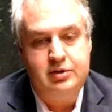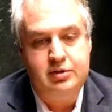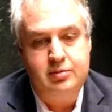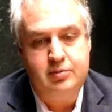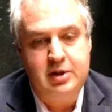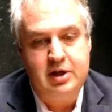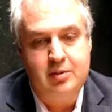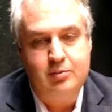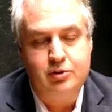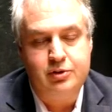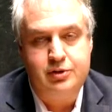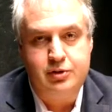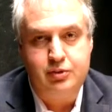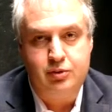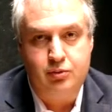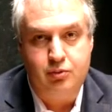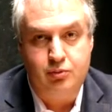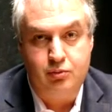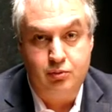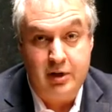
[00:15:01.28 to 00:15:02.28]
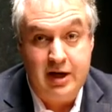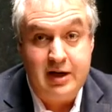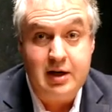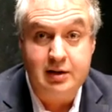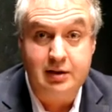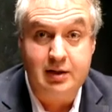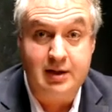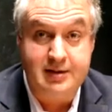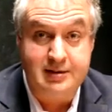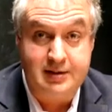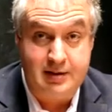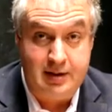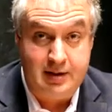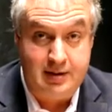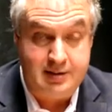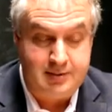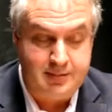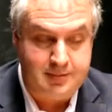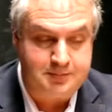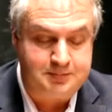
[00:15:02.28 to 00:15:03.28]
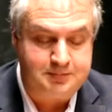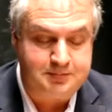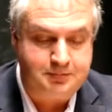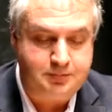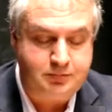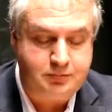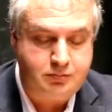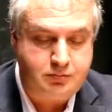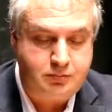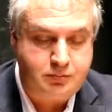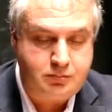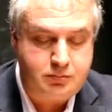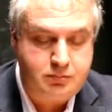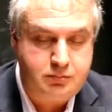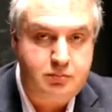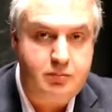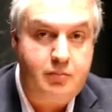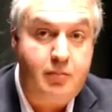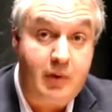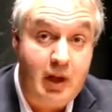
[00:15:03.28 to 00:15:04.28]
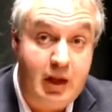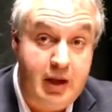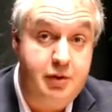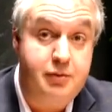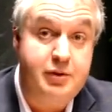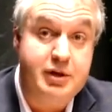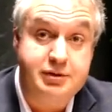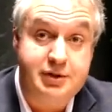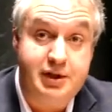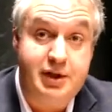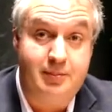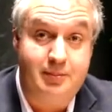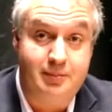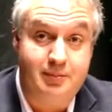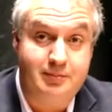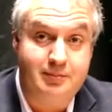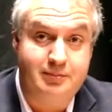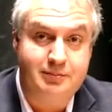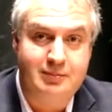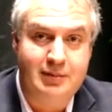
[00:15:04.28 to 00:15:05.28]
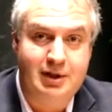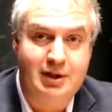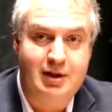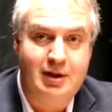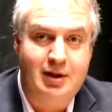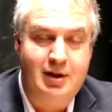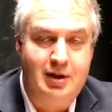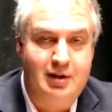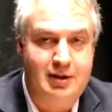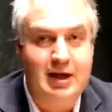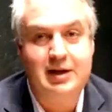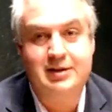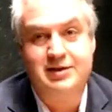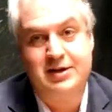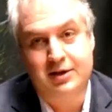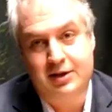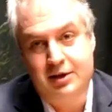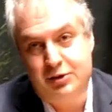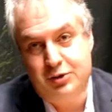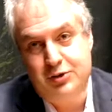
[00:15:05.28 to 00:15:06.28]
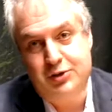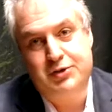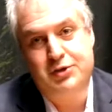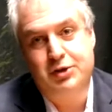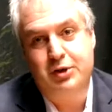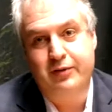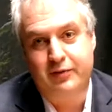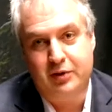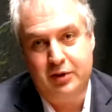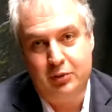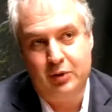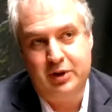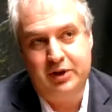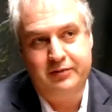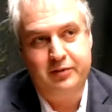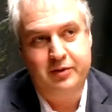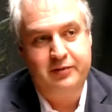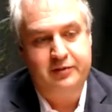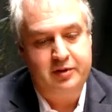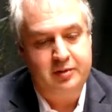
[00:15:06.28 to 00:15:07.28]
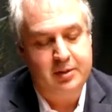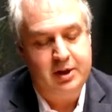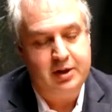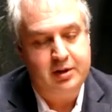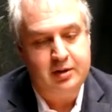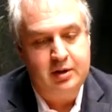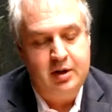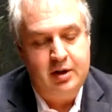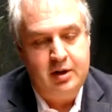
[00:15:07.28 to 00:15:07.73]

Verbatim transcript: to be able to recognize things in real time, not send it to the server and wait for the feedback.